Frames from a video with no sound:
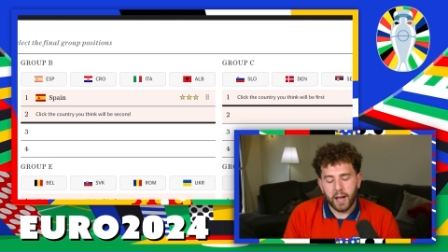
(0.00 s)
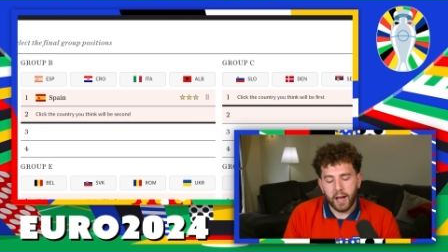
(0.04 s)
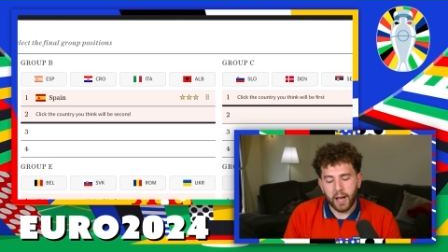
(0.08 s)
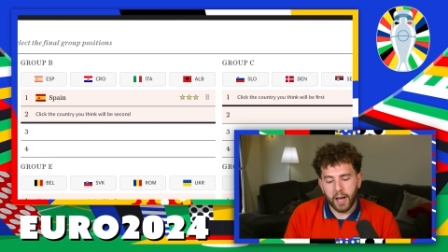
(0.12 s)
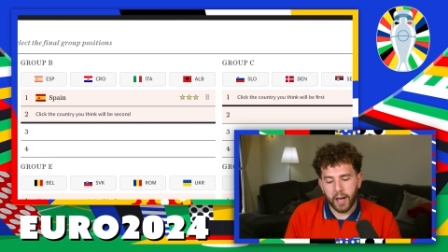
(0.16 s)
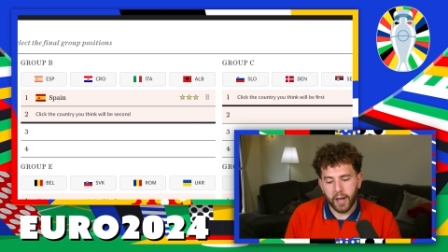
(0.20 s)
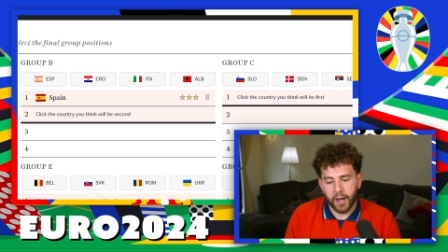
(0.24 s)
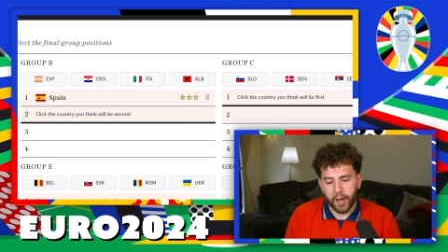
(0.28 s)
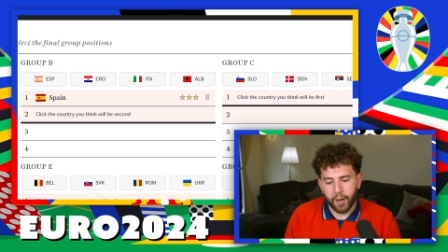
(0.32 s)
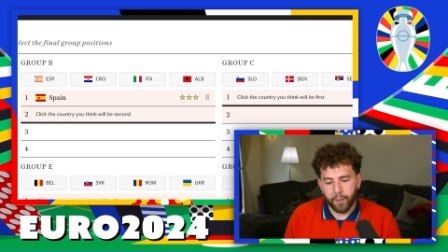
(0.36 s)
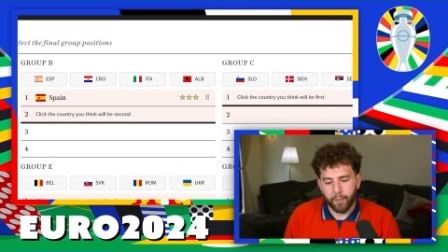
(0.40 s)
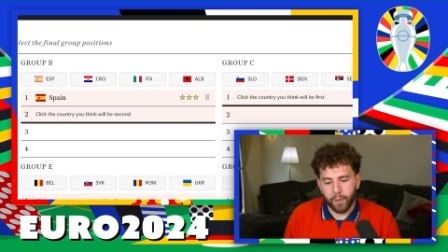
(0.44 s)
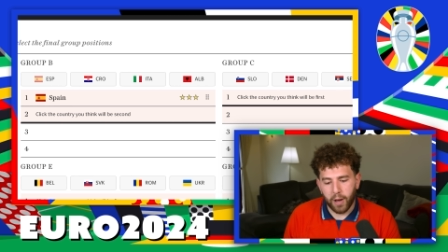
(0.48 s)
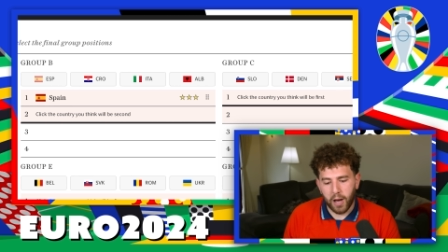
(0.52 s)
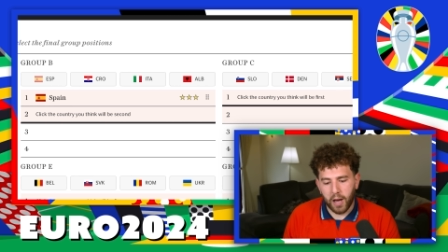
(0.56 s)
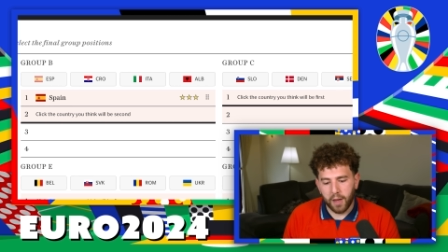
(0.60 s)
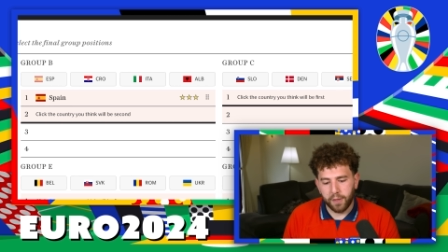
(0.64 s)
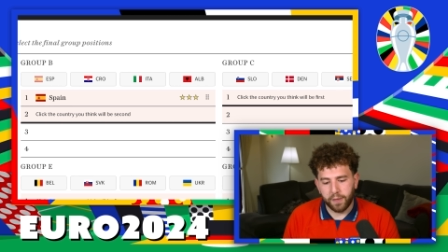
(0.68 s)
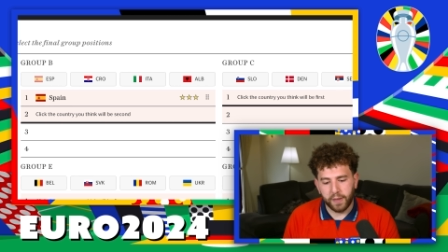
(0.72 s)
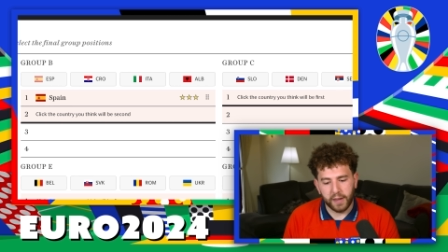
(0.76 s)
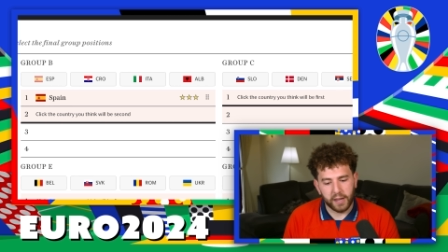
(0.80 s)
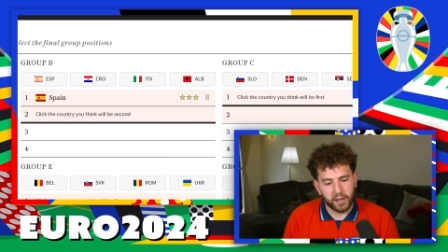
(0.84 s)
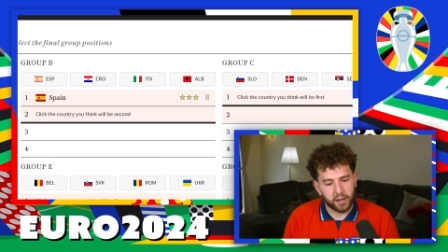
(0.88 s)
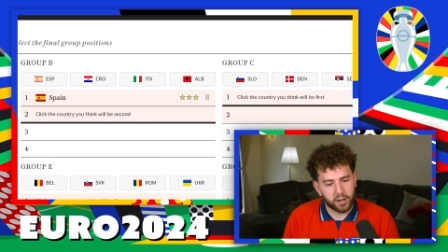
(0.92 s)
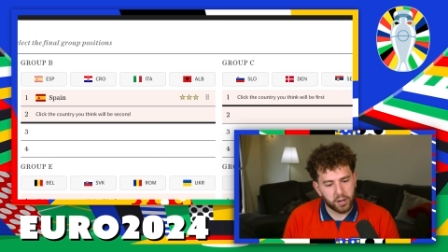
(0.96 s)
Um, I
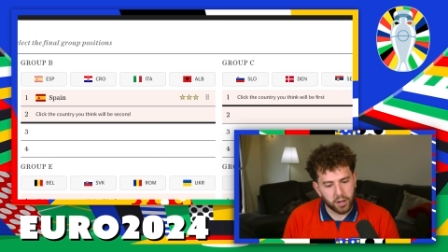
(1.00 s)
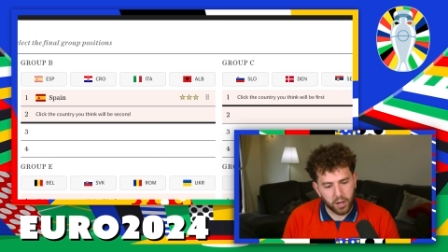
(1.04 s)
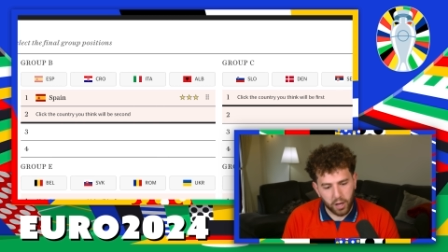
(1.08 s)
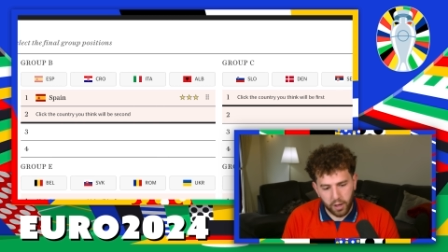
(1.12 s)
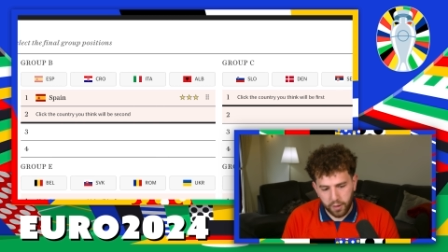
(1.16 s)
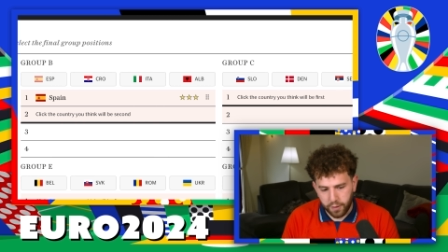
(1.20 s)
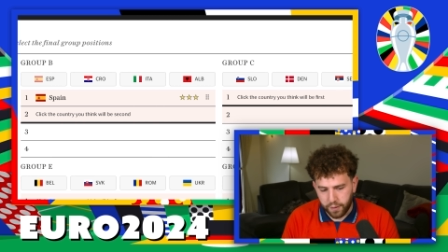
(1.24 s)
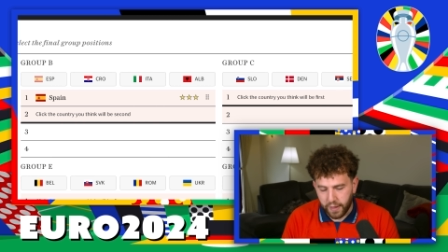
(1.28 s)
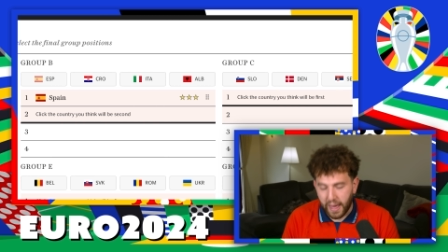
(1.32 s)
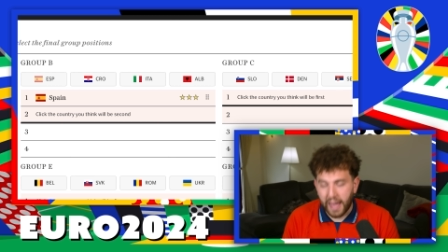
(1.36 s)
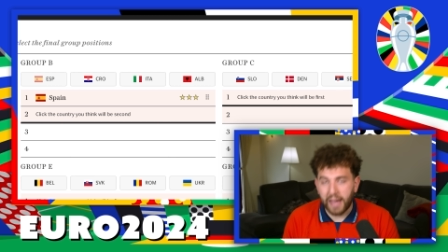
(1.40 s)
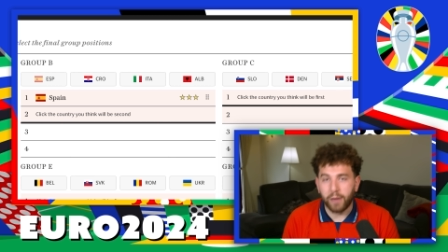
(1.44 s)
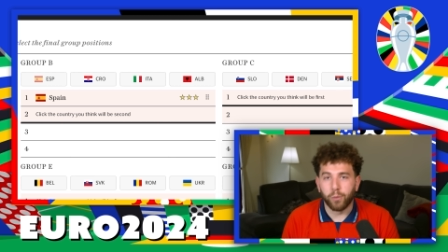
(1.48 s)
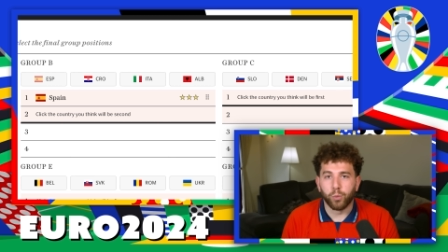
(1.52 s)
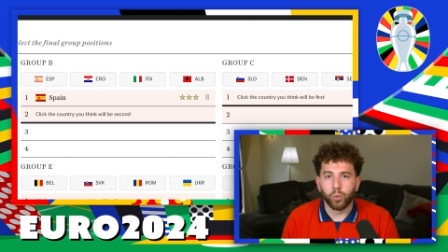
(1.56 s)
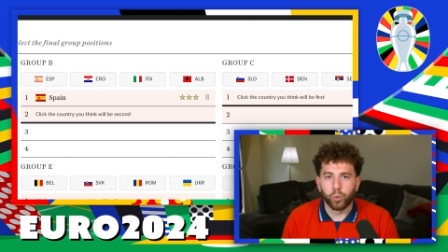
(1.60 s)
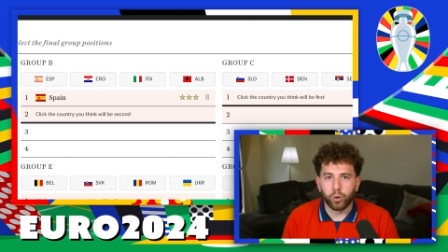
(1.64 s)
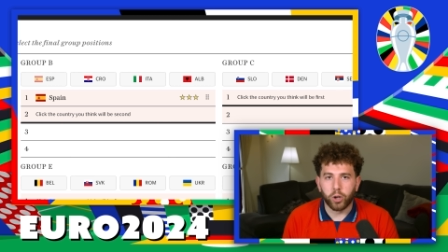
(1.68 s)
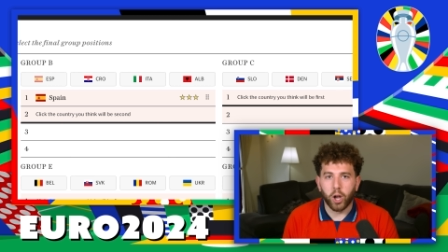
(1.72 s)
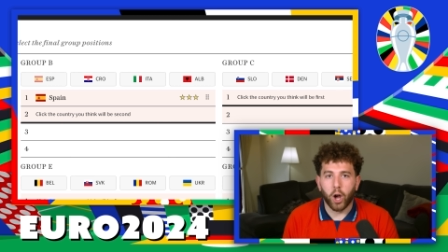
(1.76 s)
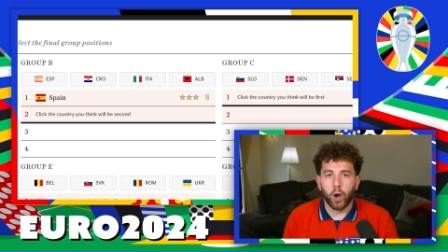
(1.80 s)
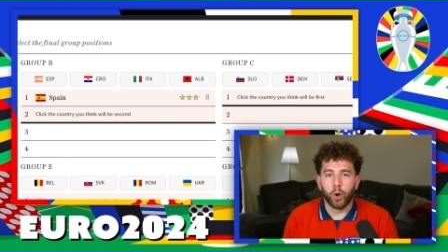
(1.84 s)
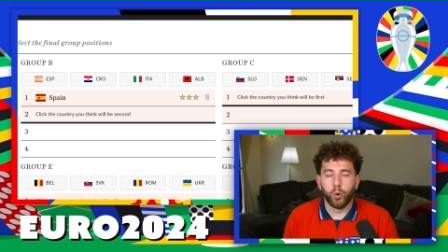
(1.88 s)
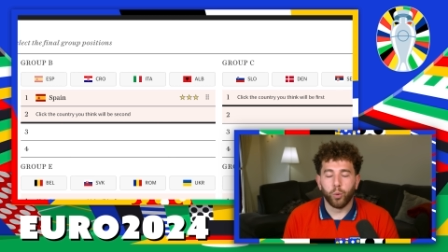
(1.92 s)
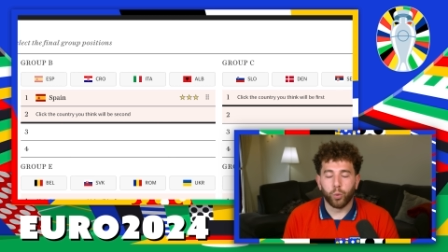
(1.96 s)
think they will
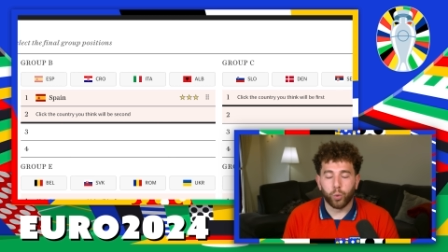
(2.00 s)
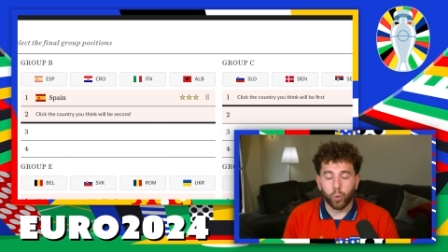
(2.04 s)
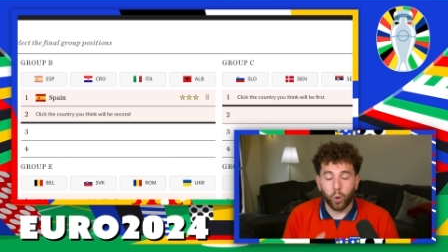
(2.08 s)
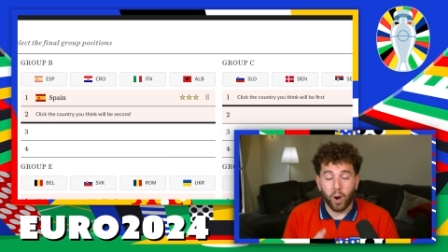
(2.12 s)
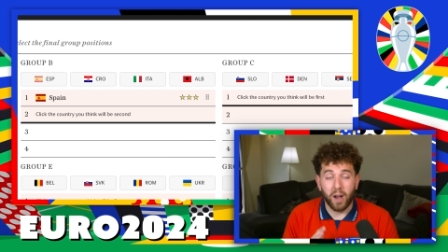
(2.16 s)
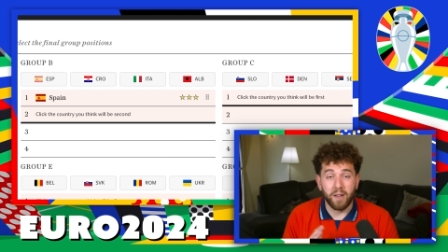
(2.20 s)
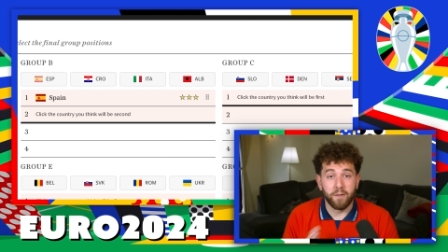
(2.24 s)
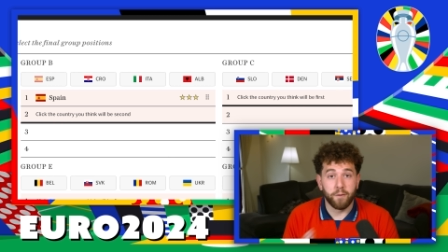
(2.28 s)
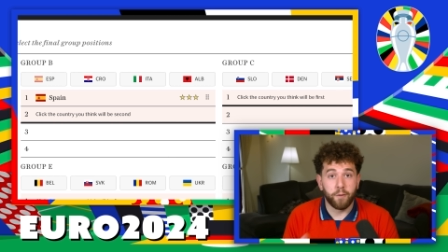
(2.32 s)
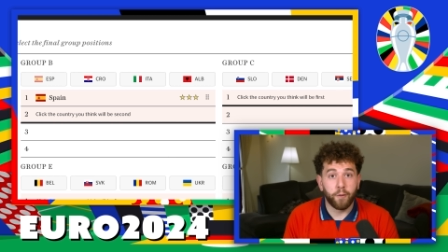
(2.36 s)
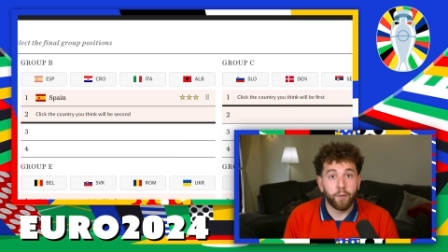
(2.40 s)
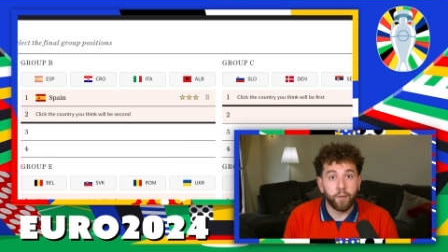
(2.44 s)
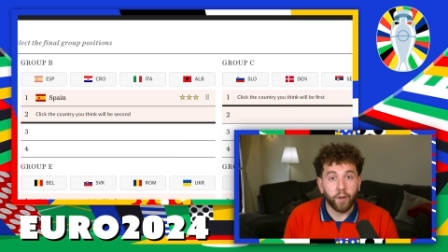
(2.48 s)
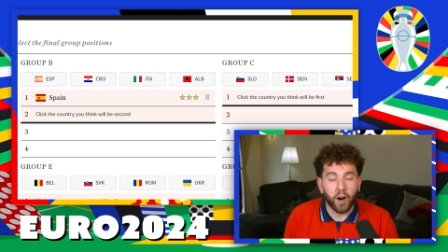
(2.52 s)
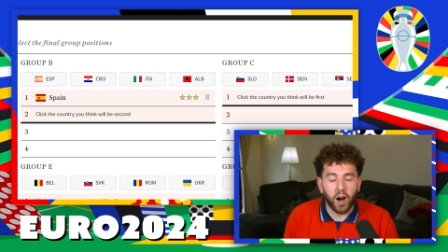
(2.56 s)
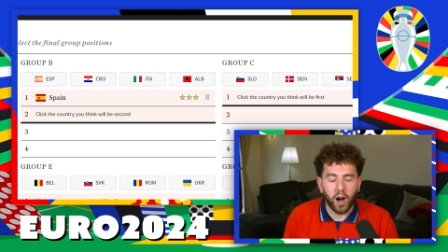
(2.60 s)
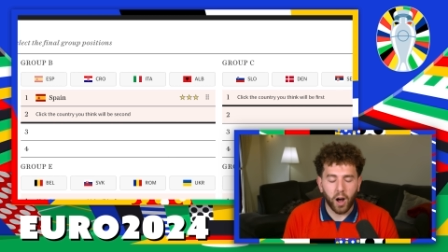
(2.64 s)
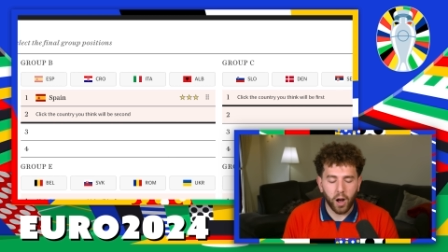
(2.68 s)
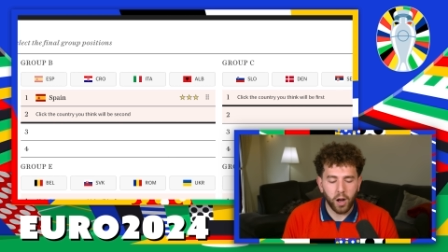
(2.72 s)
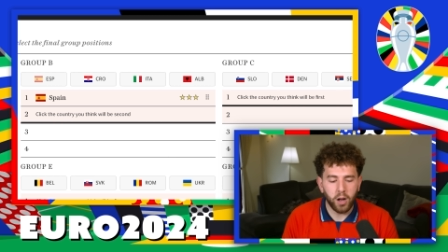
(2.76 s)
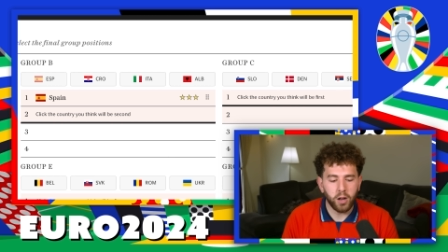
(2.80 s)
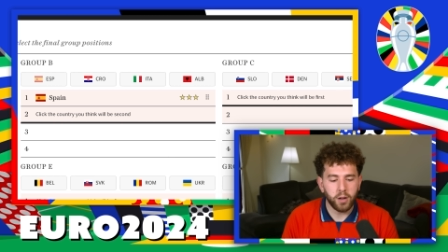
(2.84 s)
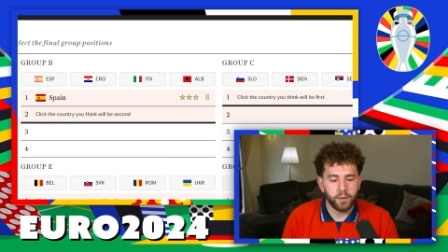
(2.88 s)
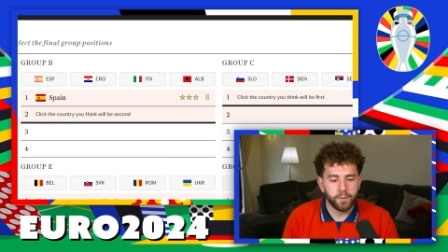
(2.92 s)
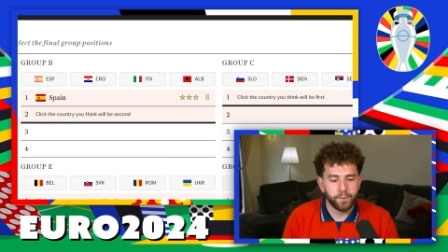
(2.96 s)
go quite
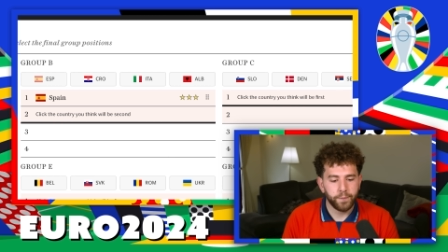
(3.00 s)
far.